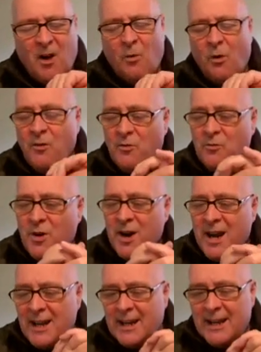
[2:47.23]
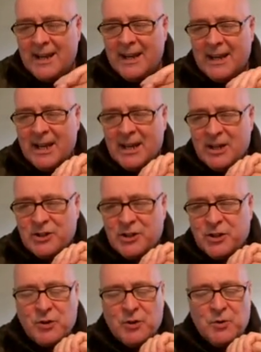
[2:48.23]
want really
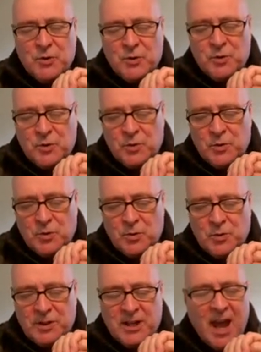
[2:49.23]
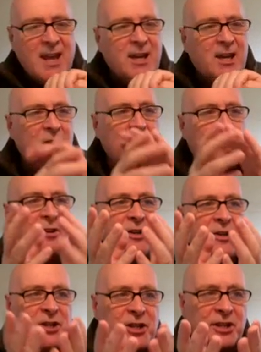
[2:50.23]
to take you on
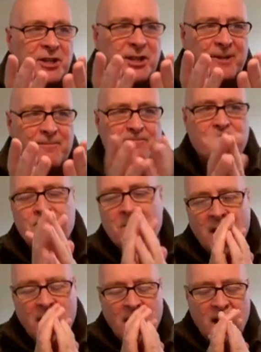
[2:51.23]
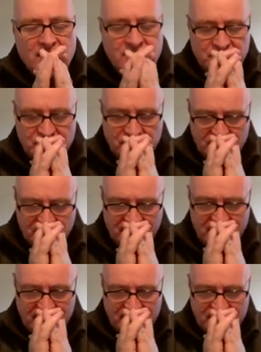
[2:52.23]
a journey. It's a
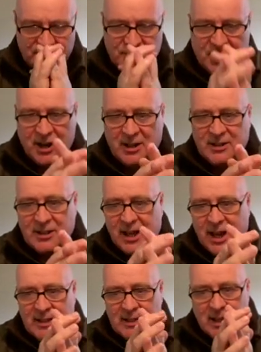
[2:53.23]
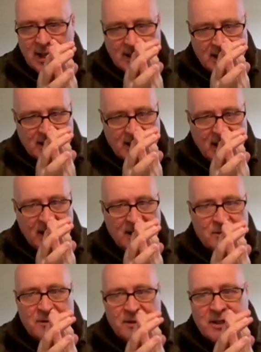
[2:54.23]
journey that starts, as
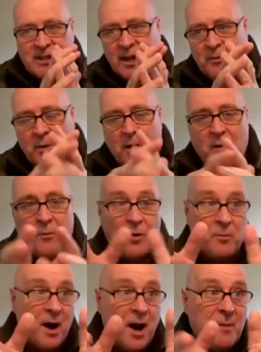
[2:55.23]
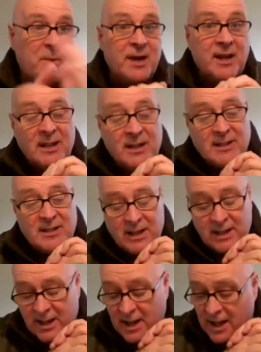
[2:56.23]
Kelly's already said, with my beginnings
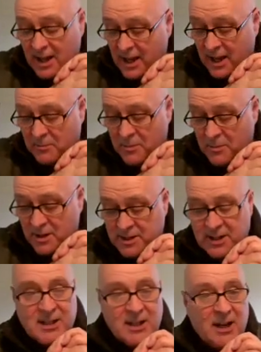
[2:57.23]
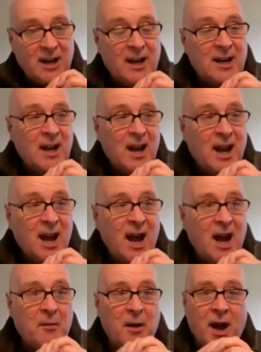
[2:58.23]
in Merseyside
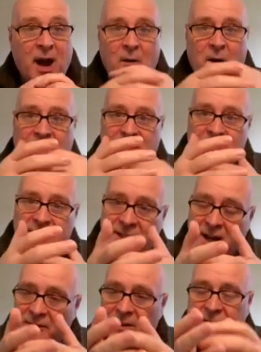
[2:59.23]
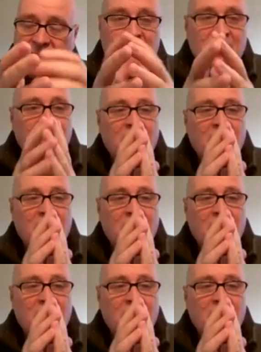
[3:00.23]
and how I discovered